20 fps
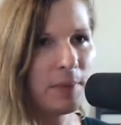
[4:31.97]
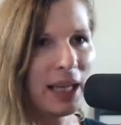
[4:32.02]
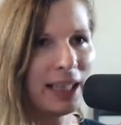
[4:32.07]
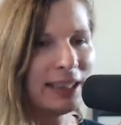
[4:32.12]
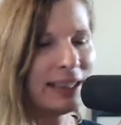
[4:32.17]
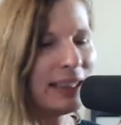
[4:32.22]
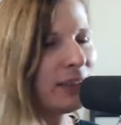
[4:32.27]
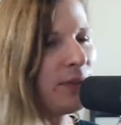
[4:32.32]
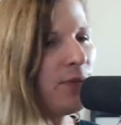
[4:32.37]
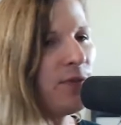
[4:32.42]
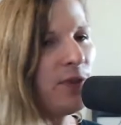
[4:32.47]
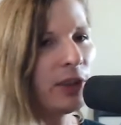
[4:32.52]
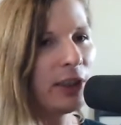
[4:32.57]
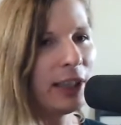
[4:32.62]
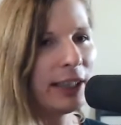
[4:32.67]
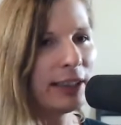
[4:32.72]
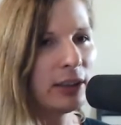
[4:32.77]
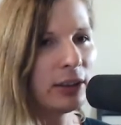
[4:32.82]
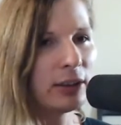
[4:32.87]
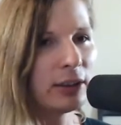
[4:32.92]
it doesn't feel
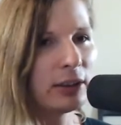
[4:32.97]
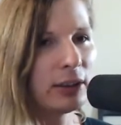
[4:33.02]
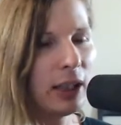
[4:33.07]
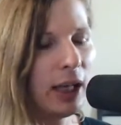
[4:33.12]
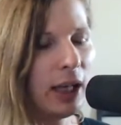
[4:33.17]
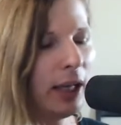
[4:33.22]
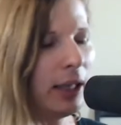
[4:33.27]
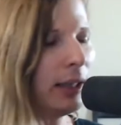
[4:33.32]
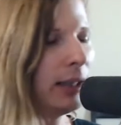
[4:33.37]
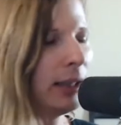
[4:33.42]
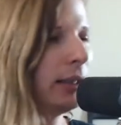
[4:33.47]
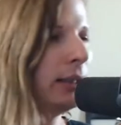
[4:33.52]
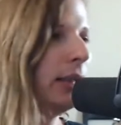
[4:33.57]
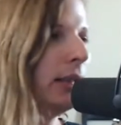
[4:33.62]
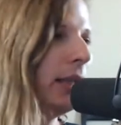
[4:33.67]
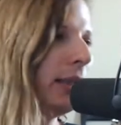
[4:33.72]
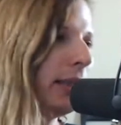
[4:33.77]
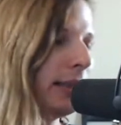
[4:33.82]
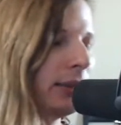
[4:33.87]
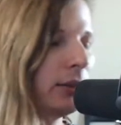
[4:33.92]
like there's,
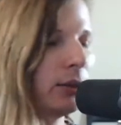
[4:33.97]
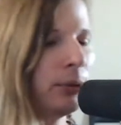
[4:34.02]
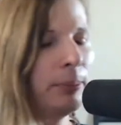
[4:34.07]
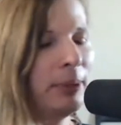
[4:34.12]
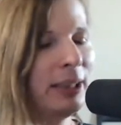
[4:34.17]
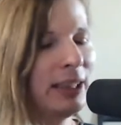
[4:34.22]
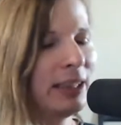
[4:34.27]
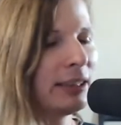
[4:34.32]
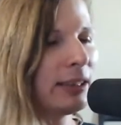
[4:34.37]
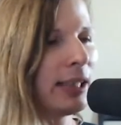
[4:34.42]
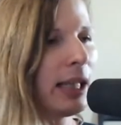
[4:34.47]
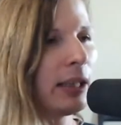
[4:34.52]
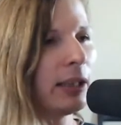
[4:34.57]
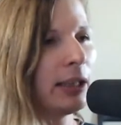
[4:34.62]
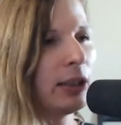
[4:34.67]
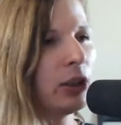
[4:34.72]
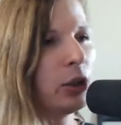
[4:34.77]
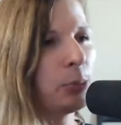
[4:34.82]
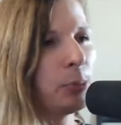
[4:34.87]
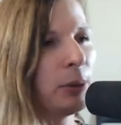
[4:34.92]
and I don't mean to sound
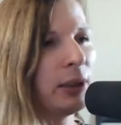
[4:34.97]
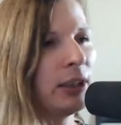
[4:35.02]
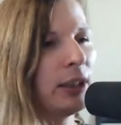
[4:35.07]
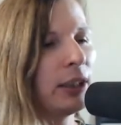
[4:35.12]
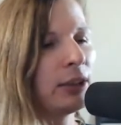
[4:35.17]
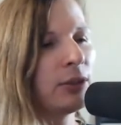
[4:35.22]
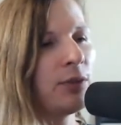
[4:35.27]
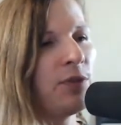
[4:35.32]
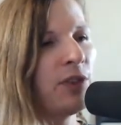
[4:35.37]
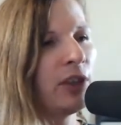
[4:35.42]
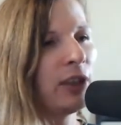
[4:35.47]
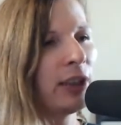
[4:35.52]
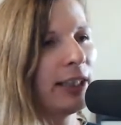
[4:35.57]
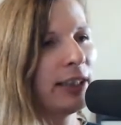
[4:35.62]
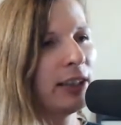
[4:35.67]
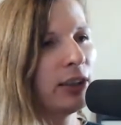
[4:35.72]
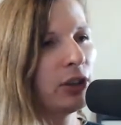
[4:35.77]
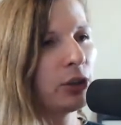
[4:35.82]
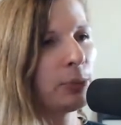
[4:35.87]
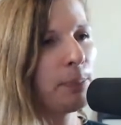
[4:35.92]
like this, but it doesn't feel
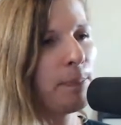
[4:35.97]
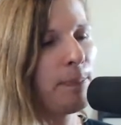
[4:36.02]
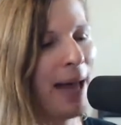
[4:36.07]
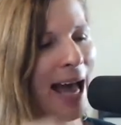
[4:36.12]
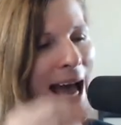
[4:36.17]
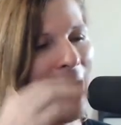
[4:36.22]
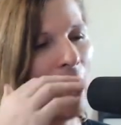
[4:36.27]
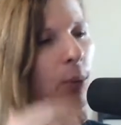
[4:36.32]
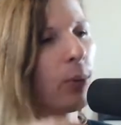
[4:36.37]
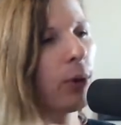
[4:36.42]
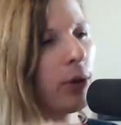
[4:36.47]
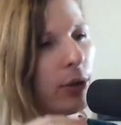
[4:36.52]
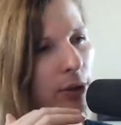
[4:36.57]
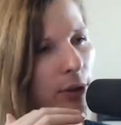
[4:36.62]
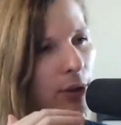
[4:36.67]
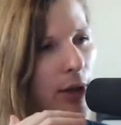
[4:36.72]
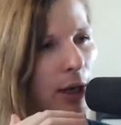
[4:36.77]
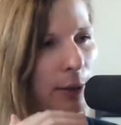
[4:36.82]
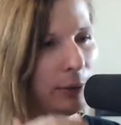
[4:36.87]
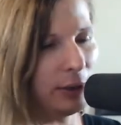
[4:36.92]
like there's
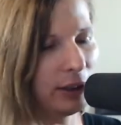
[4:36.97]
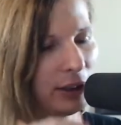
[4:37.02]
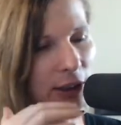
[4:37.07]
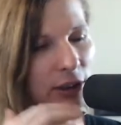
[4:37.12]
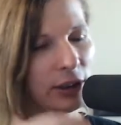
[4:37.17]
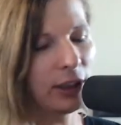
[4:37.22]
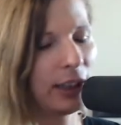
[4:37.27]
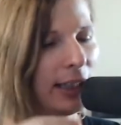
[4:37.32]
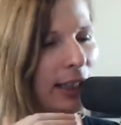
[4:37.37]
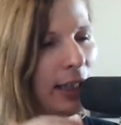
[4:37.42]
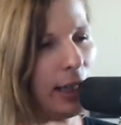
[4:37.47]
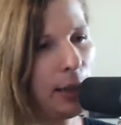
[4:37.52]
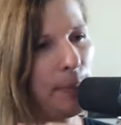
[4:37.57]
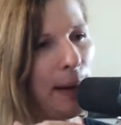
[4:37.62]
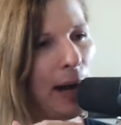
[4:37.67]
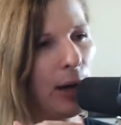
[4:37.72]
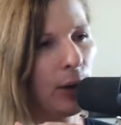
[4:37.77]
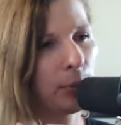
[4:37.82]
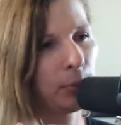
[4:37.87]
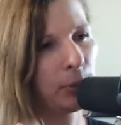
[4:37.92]
power. There's any kind of
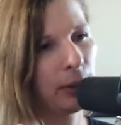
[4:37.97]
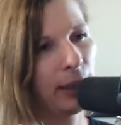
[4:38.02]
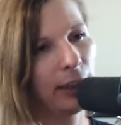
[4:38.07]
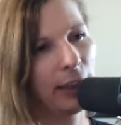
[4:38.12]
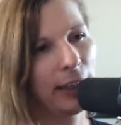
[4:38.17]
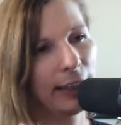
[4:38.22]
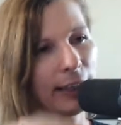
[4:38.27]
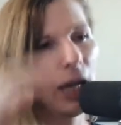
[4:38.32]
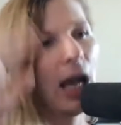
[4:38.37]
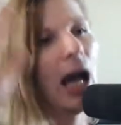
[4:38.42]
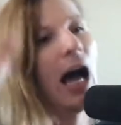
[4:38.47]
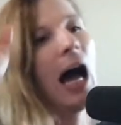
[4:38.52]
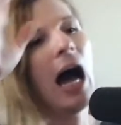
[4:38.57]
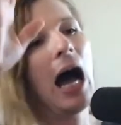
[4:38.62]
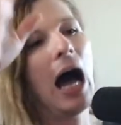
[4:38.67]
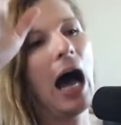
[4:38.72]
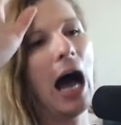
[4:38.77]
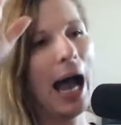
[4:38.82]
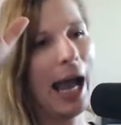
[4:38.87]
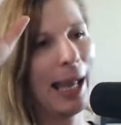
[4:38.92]
power play. Like,
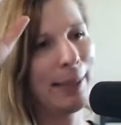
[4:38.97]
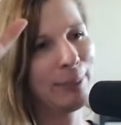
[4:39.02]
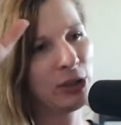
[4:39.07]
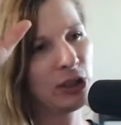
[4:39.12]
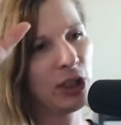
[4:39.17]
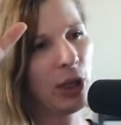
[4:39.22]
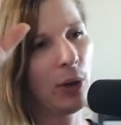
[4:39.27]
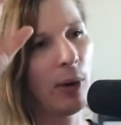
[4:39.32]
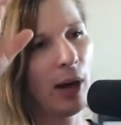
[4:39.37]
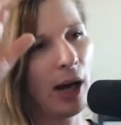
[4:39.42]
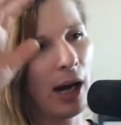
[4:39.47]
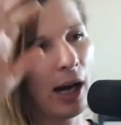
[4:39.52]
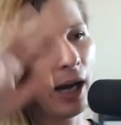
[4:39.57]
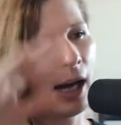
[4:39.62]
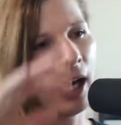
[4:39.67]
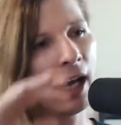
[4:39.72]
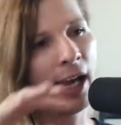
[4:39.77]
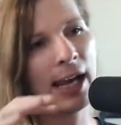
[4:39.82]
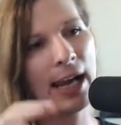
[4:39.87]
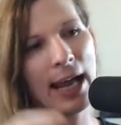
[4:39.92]
I'm so
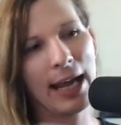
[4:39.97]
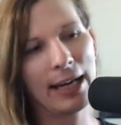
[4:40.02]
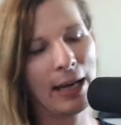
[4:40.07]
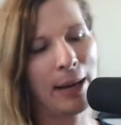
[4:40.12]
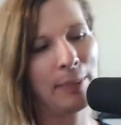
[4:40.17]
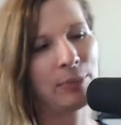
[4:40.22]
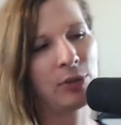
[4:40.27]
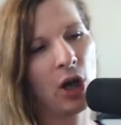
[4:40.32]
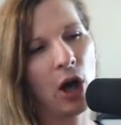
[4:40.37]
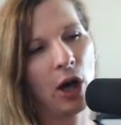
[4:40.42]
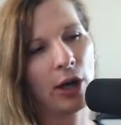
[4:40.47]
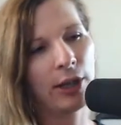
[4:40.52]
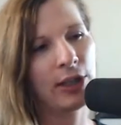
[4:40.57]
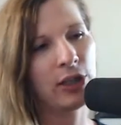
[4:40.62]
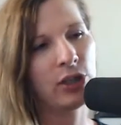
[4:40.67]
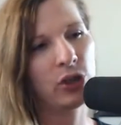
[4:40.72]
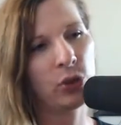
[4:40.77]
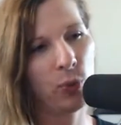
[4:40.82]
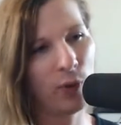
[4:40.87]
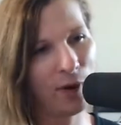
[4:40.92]
high and I'm
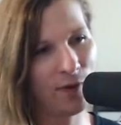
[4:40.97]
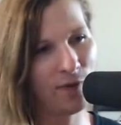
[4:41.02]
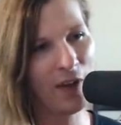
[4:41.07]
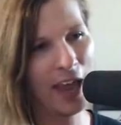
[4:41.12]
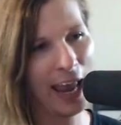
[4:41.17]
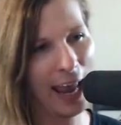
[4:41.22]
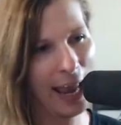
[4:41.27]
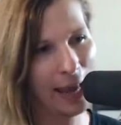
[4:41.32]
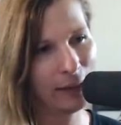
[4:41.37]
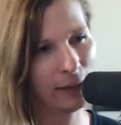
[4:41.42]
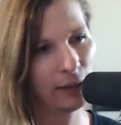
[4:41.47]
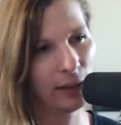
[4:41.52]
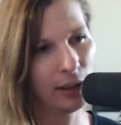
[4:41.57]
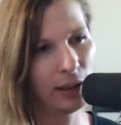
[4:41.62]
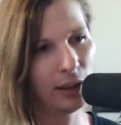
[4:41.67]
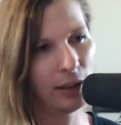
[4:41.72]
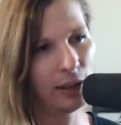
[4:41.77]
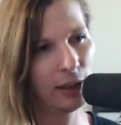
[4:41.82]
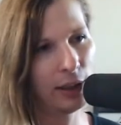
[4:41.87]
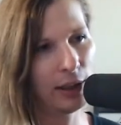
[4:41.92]
talking to a fan,
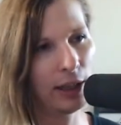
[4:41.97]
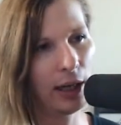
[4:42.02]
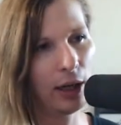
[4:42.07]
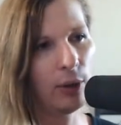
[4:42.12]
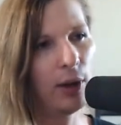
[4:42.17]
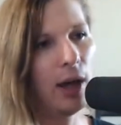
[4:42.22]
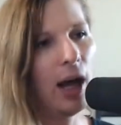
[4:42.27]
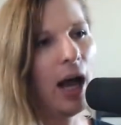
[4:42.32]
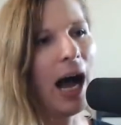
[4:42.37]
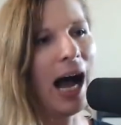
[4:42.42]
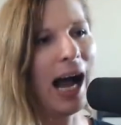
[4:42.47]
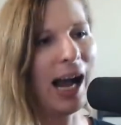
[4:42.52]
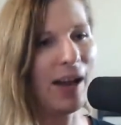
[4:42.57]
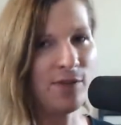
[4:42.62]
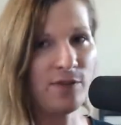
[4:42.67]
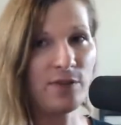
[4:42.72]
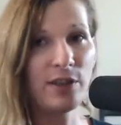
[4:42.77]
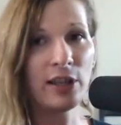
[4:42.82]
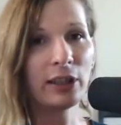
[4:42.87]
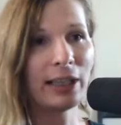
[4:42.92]
you know. I
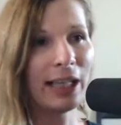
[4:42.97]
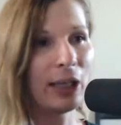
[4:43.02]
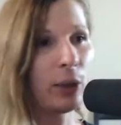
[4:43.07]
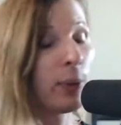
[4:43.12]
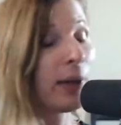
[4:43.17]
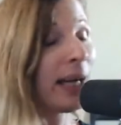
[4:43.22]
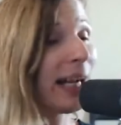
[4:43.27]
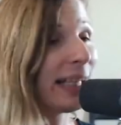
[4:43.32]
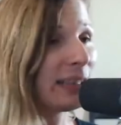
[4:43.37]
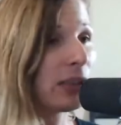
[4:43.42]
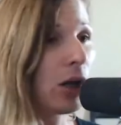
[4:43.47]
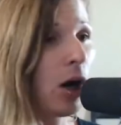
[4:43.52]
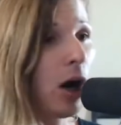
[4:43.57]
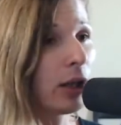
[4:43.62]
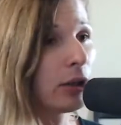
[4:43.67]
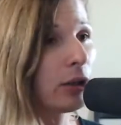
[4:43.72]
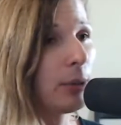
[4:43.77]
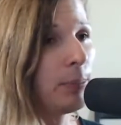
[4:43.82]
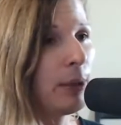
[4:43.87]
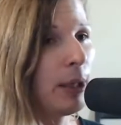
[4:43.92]
feel like when I
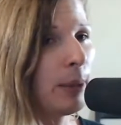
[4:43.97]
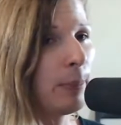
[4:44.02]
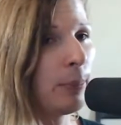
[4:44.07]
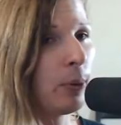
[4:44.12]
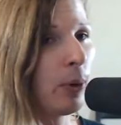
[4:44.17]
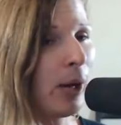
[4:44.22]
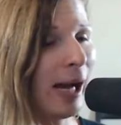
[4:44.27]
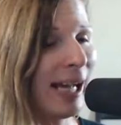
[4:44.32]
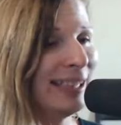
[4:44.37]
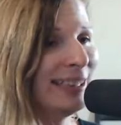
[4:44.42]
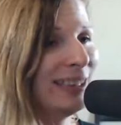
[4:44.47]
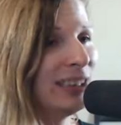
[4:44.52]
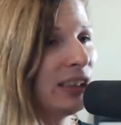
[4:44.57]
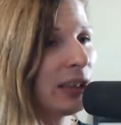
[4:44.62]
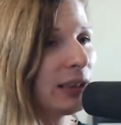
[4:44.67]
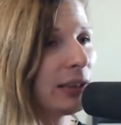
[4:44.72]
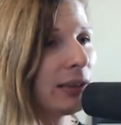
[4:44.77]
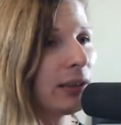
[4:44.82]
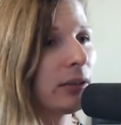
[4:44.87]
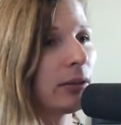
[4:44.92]
talk to people, I
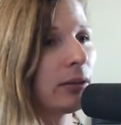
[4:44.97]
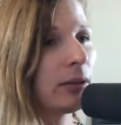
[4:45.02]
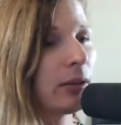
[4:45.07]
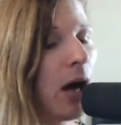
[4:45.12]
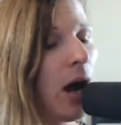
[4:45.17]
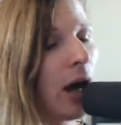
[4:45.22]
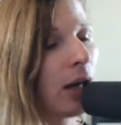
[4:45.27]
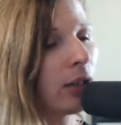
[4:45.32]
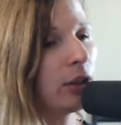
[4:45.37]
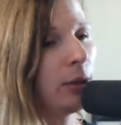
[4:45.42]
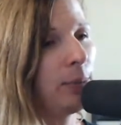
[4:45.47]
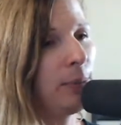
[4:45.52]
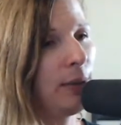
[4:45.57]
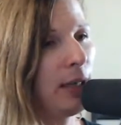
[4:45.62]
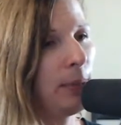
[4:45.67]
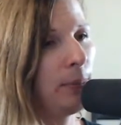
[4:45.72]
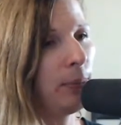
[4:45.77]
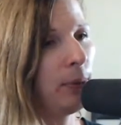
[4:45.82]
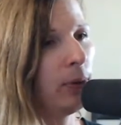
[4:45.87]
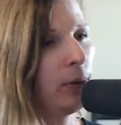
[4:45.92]
just talk to
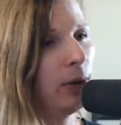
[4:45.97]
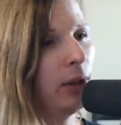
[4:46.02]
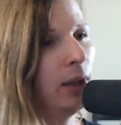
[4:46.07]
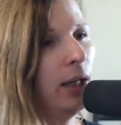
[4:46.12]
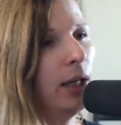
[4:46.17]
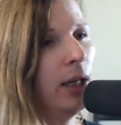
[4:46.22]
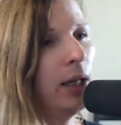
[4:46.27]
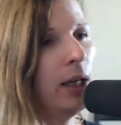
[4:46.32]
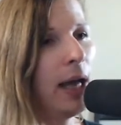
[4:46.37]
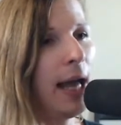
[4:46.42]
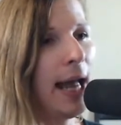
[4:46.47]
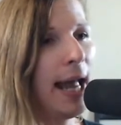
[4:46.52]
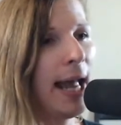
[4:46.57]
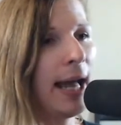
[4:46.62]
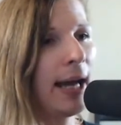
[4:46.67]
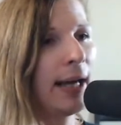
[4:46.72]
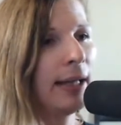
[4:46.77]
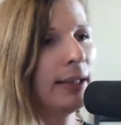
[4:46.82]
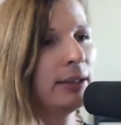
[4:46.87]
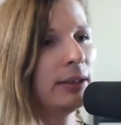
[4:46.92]
people.
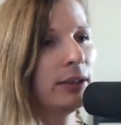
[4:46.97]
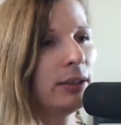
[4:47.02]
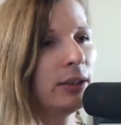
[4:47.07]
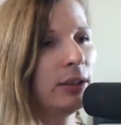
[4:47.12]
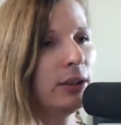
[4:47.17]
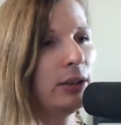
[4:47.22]
And